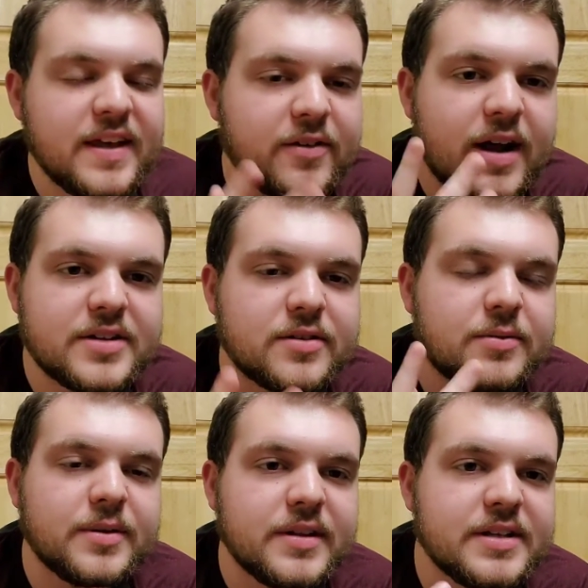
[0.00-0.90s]

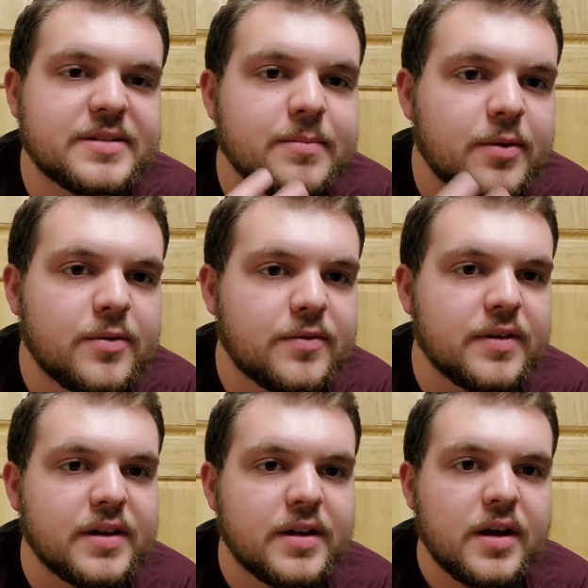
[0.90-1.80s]
theatrical released
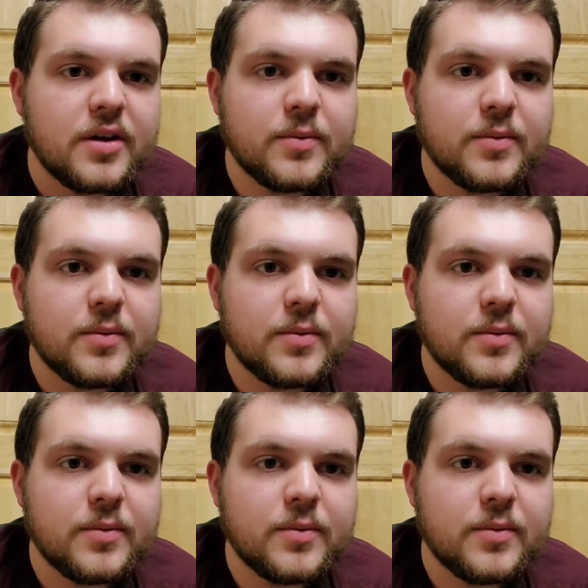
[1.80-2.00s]
movie,